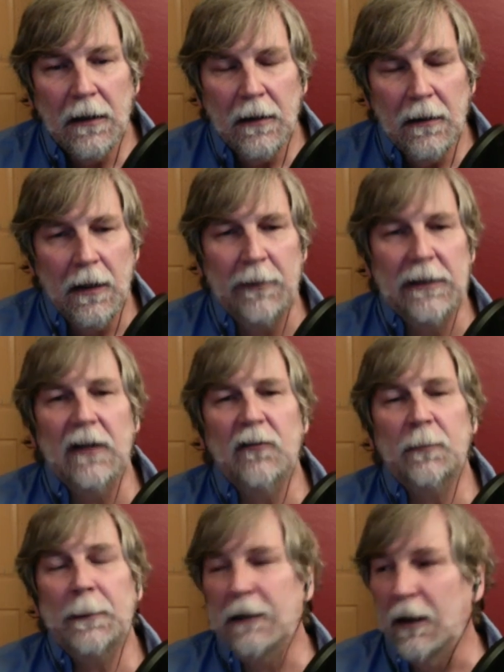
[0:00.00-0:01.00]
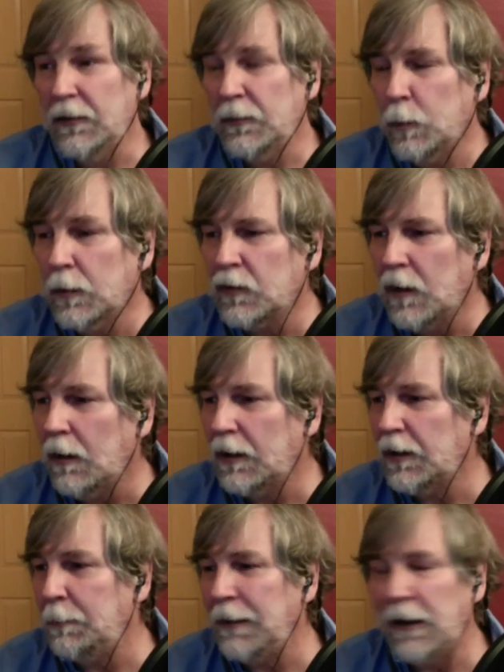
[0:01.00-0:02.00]
I mean, let's be honest. We're
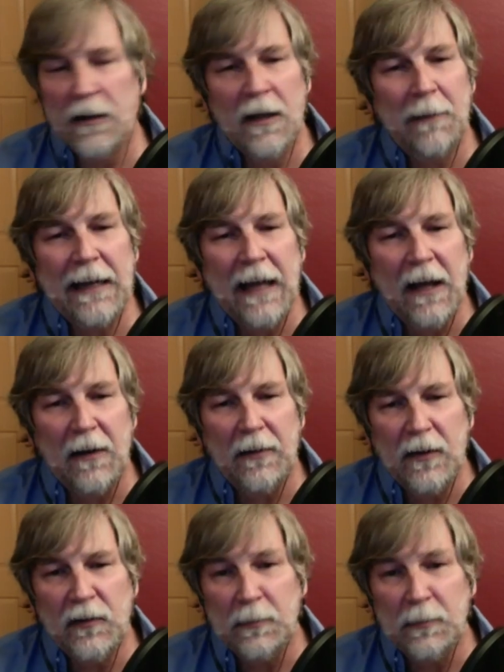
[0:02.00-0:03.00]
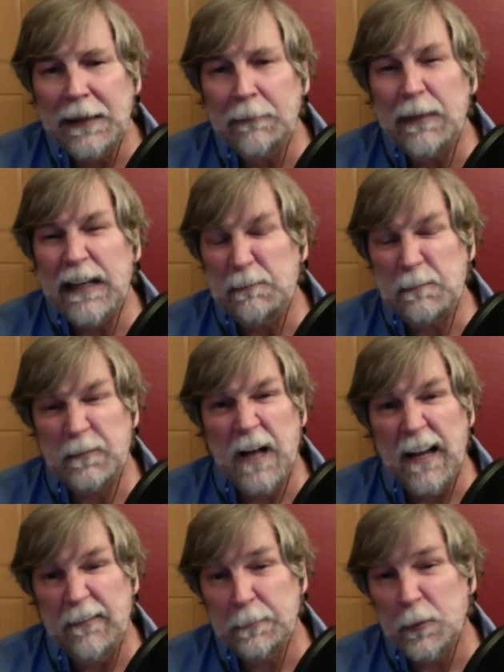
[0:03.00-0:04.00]
talking about coming out of this, maybe
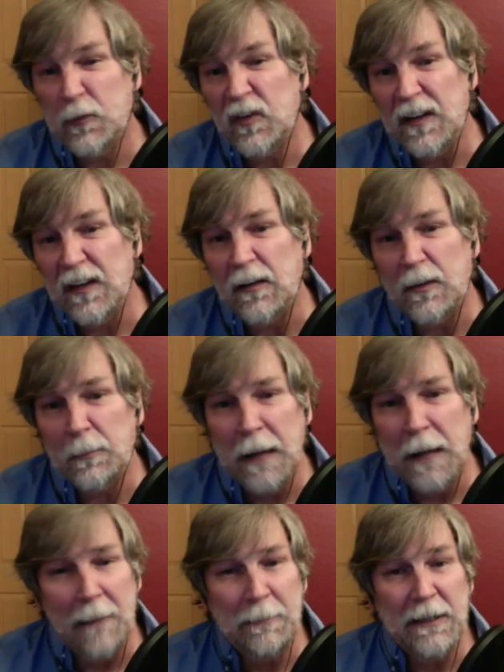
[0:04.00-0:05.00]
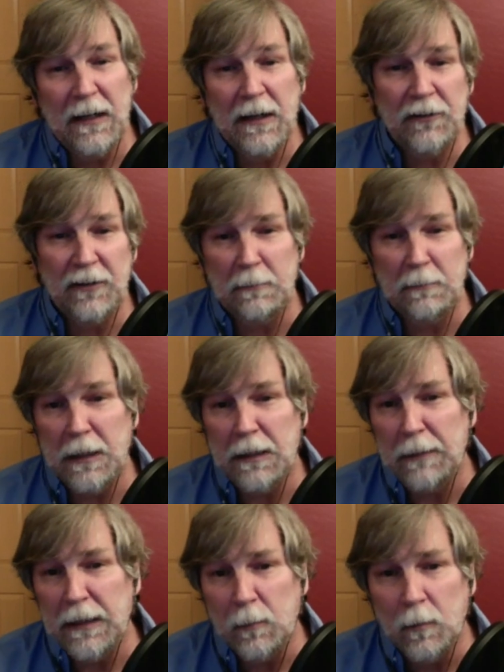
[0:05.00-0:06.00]
5% of the population
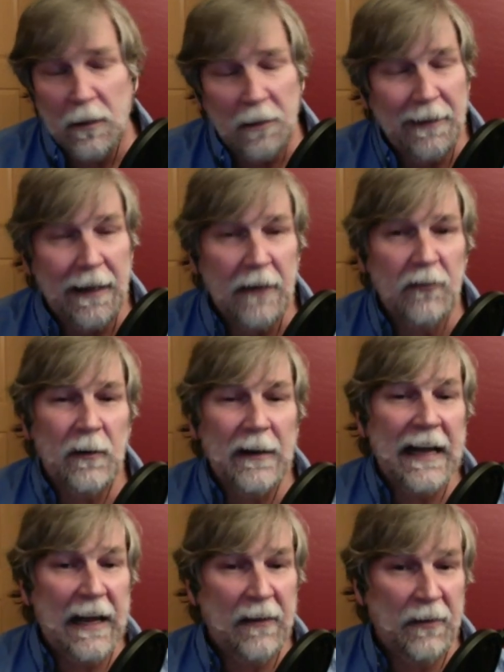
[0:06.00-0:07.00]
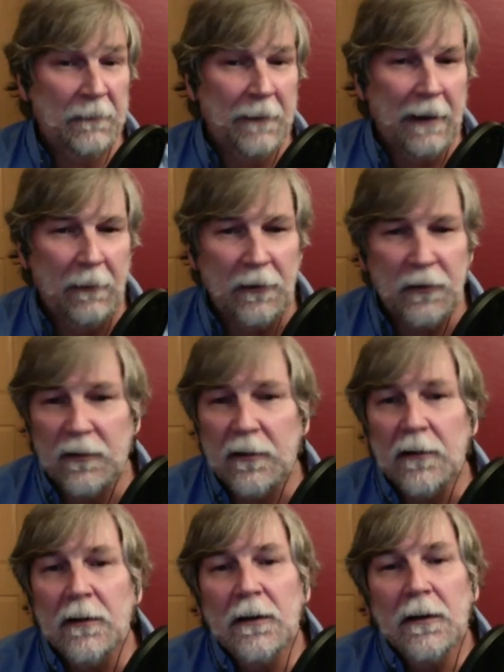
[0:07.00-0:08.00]
maybe will have actually had the virus.
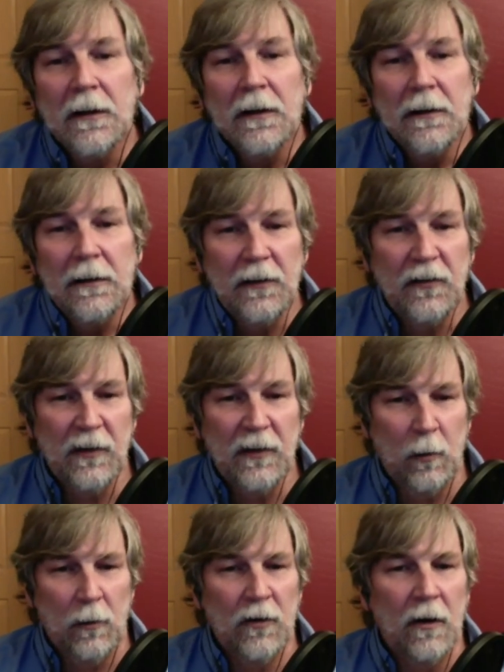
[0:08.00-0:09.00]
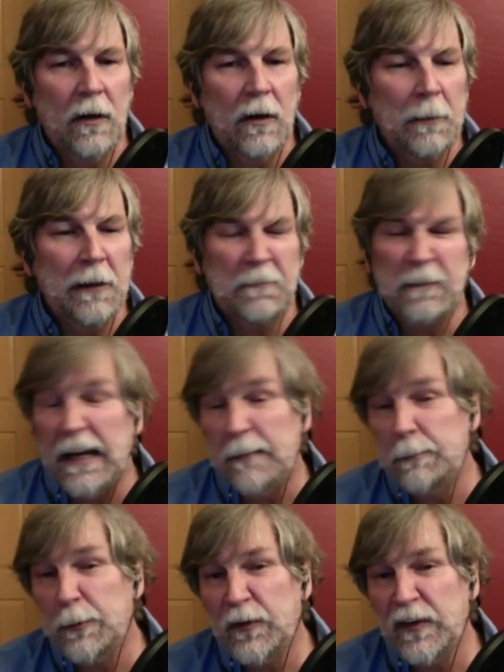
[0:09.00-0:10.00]
And so we're talking about
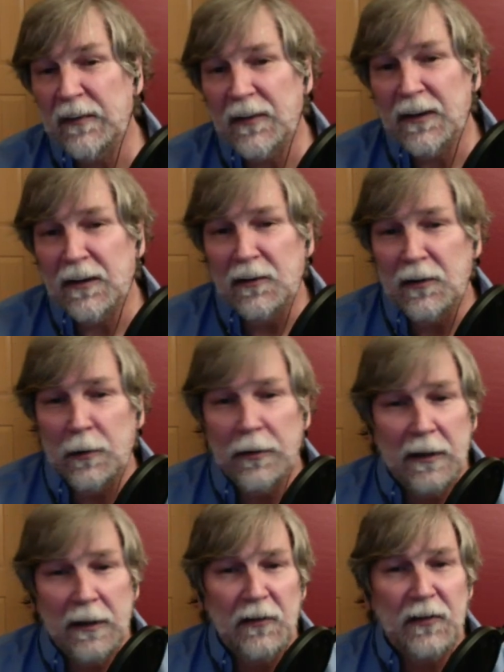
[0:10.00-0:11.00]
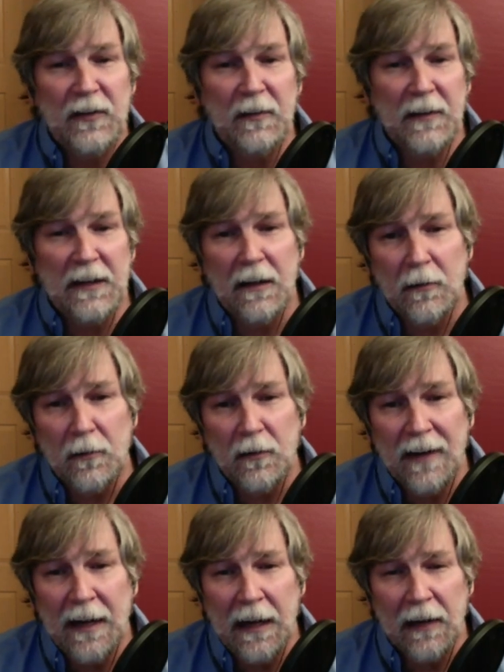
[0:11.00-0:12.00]
5% that can do things that the others
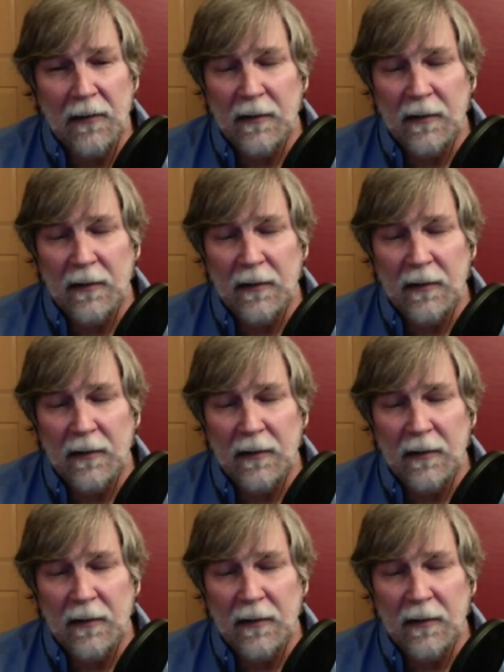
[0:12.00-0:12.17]
can't.